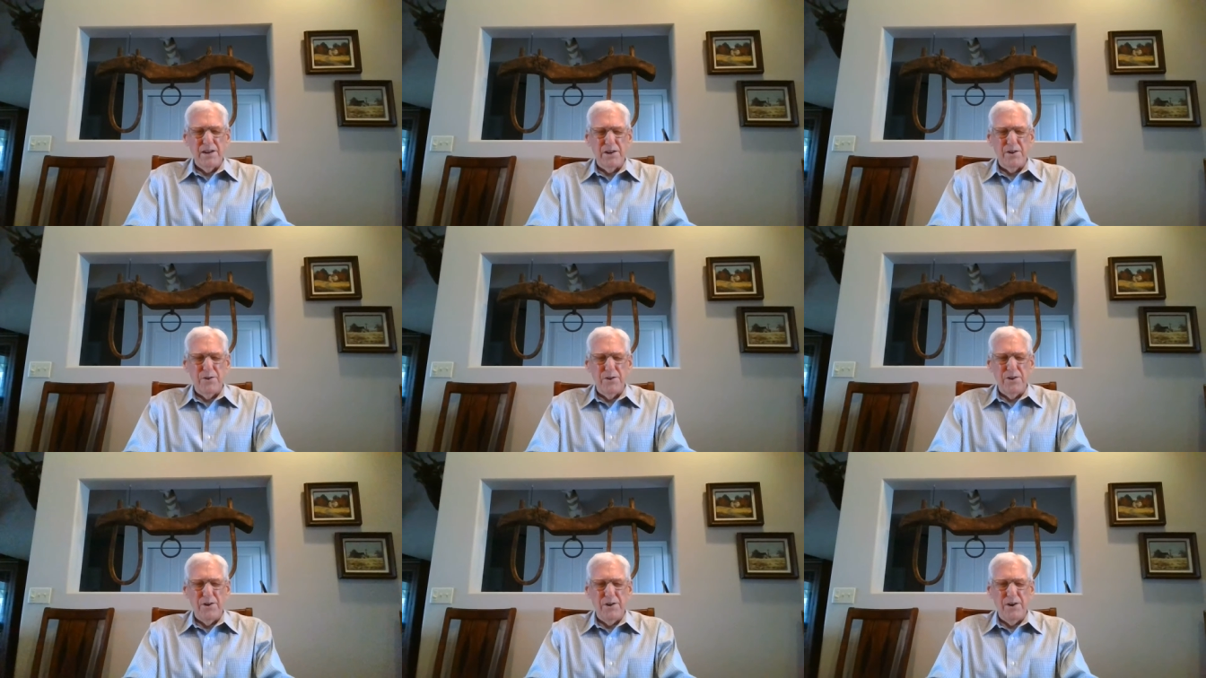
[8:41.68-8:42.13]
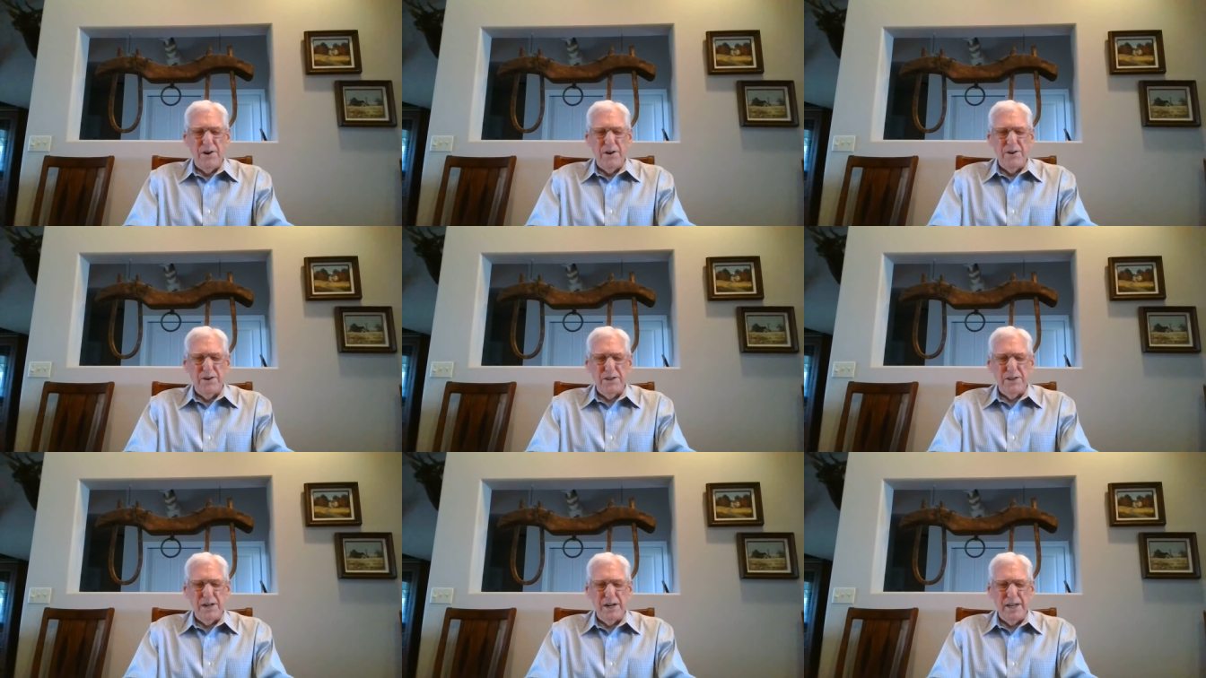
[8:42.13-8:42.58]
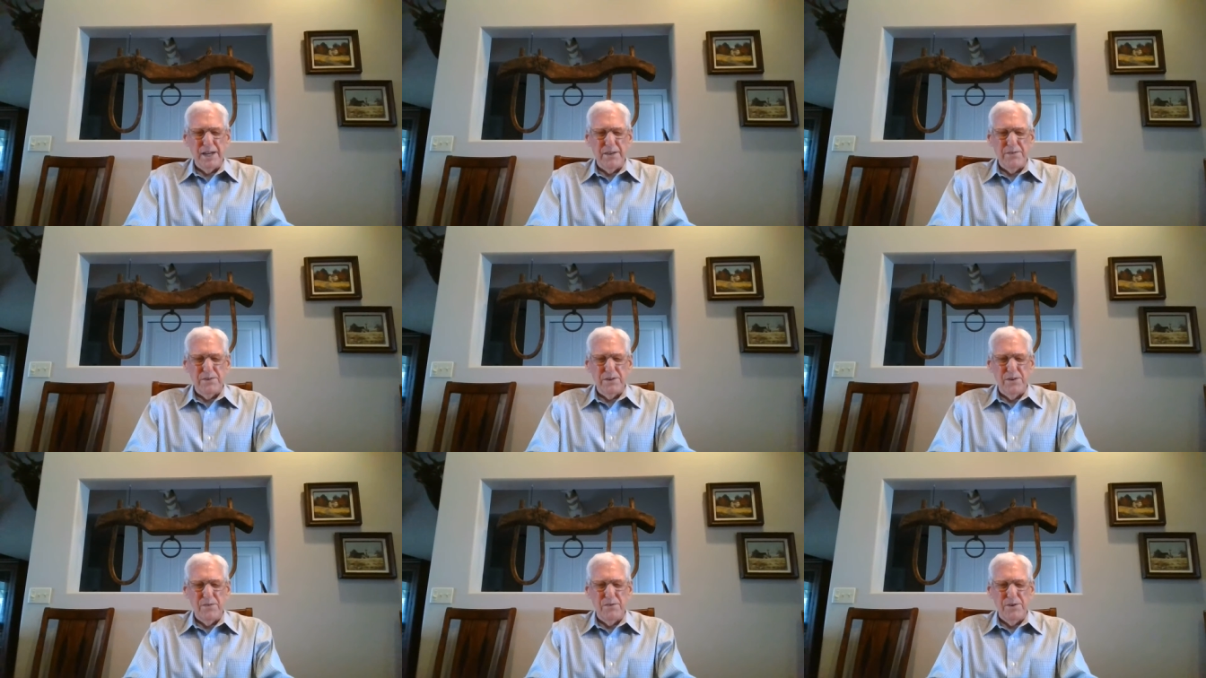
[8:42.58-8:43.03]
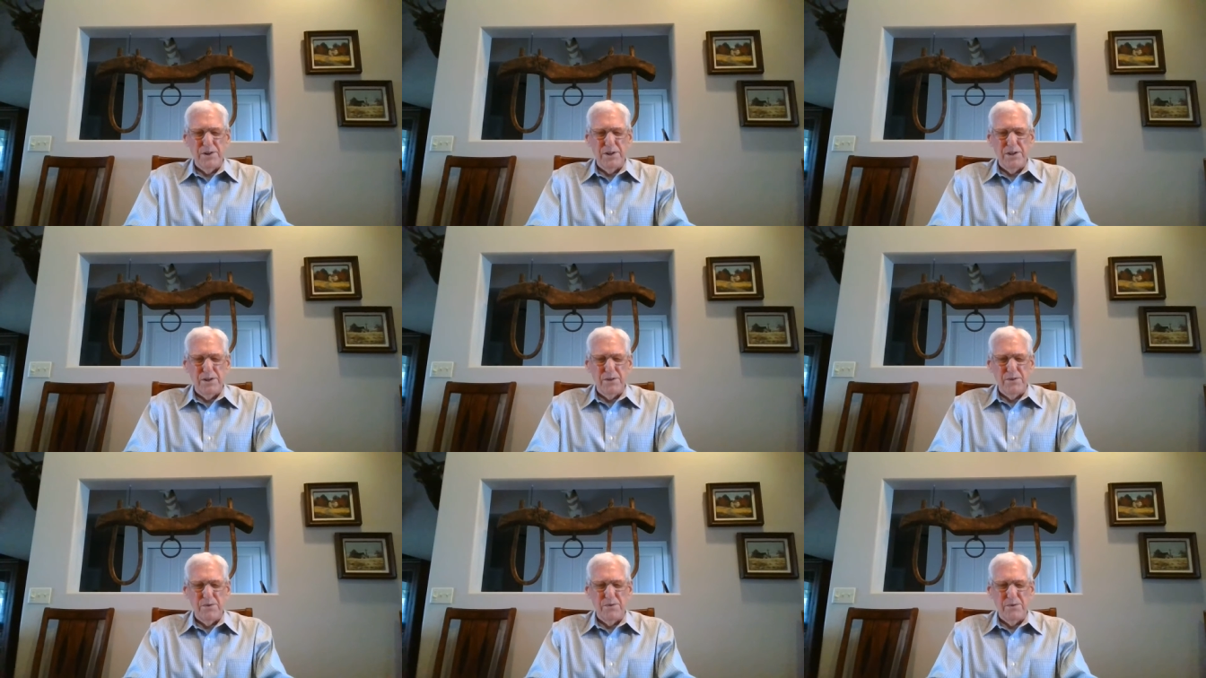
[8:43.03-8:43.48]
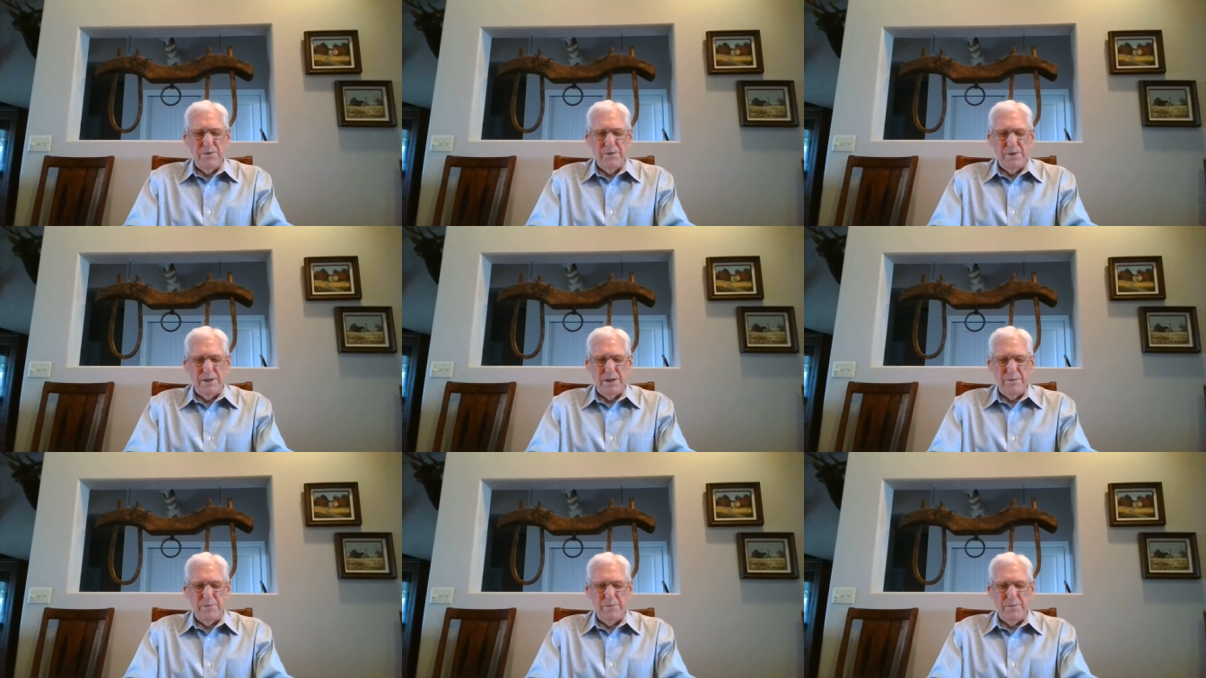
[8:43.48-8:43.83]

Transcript: turn their hearts and lives over to you.